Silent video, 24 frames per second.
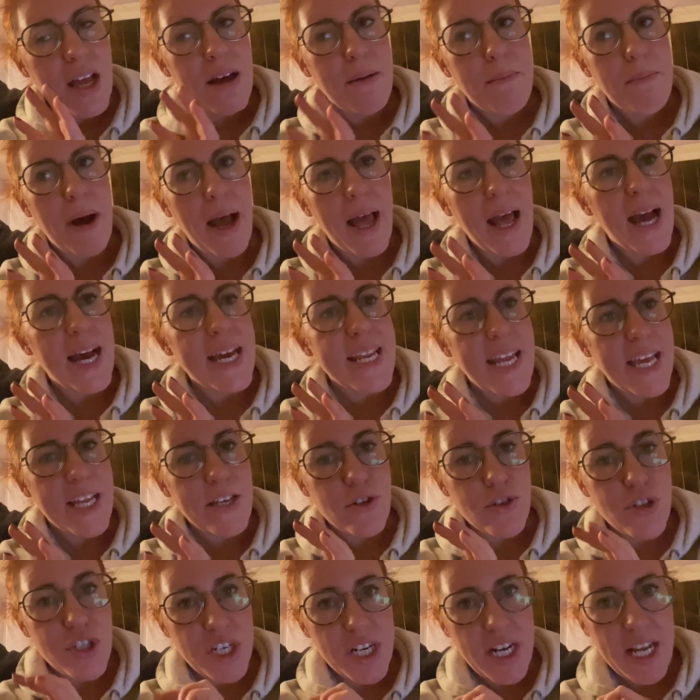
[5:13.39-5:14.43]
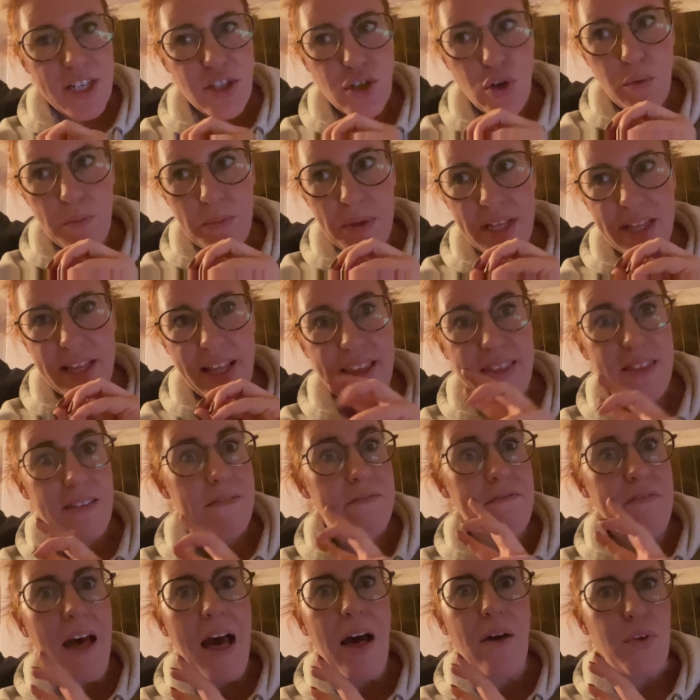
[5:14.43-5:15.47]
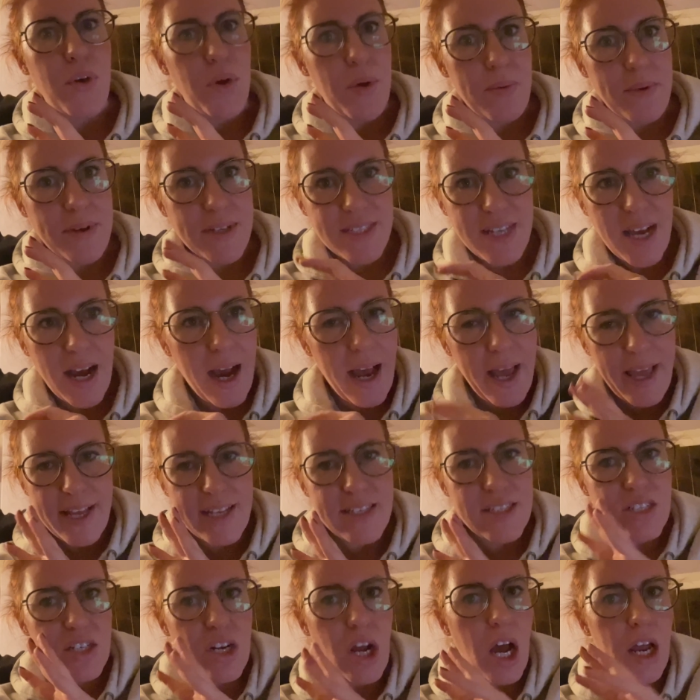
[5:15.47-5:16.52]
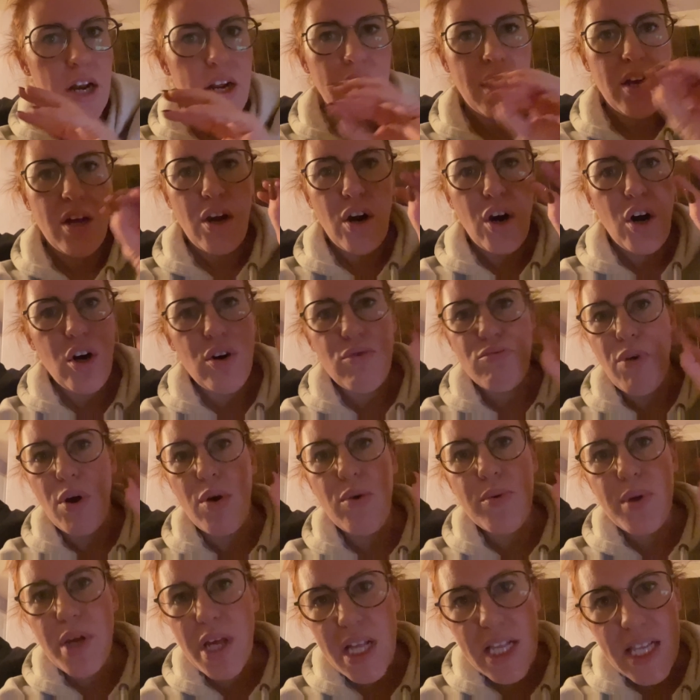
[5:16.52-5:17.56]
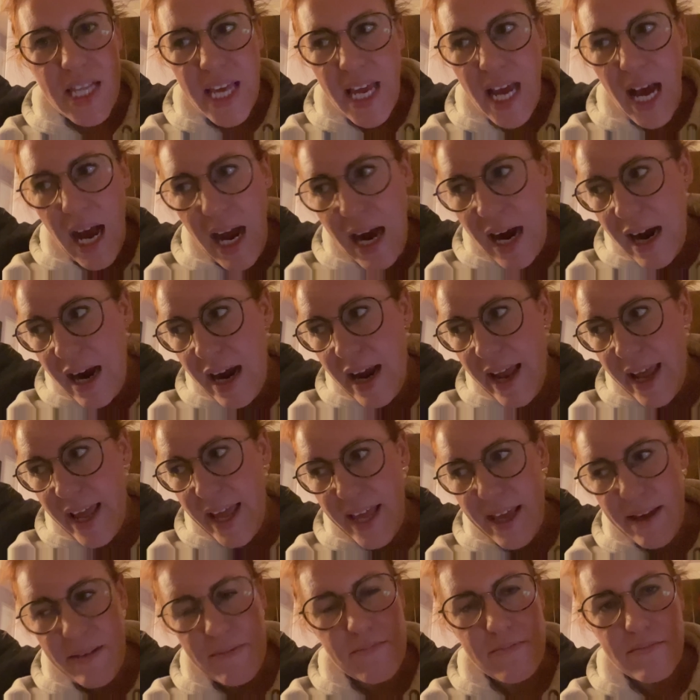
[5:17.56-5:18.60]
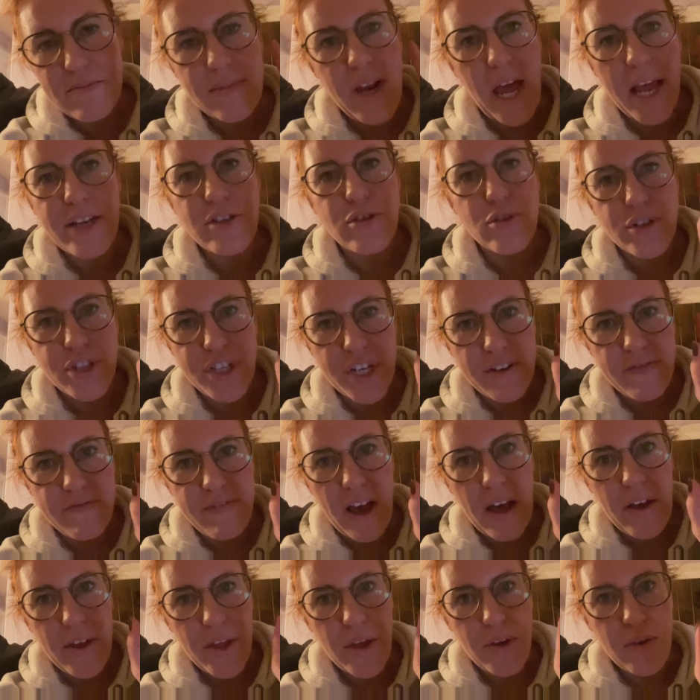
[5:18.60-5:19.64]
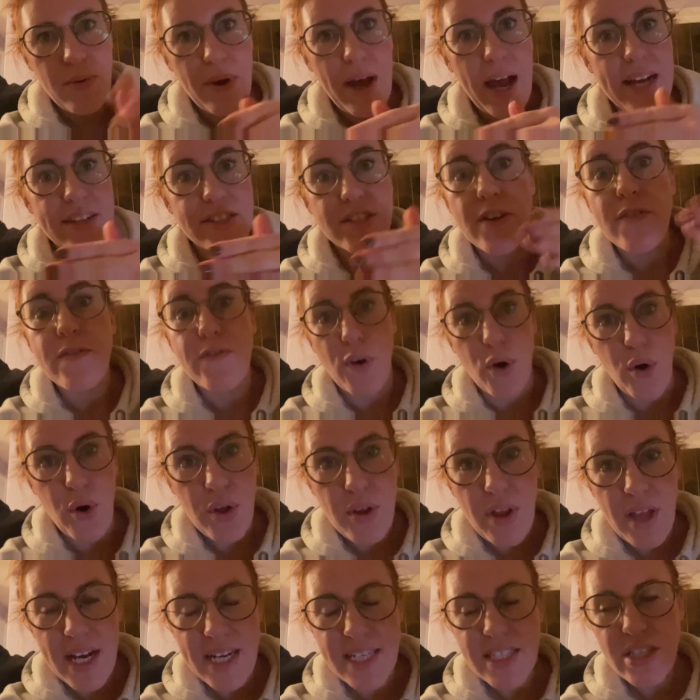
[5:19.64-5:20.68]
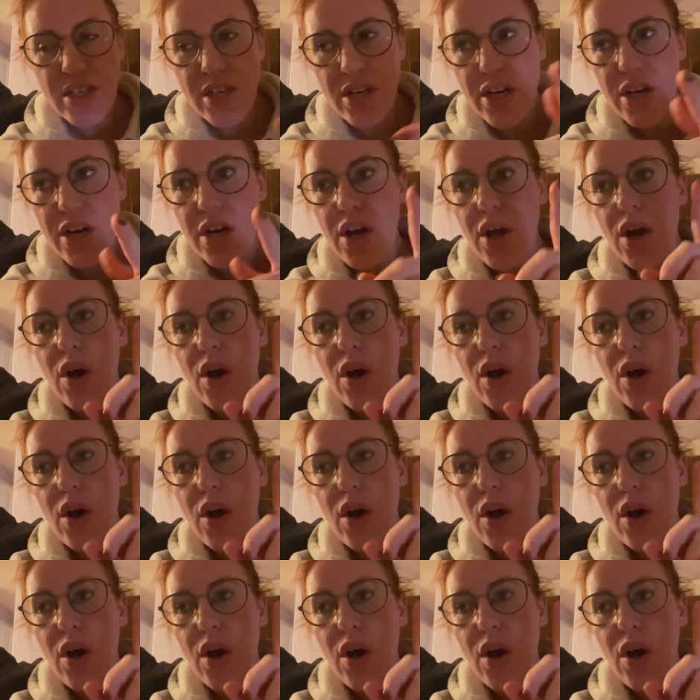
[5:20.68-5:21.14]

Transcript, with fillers: By high nitrogen, I don't mean like the value is high. It's not heroically high nitrogen value as a fertilizer.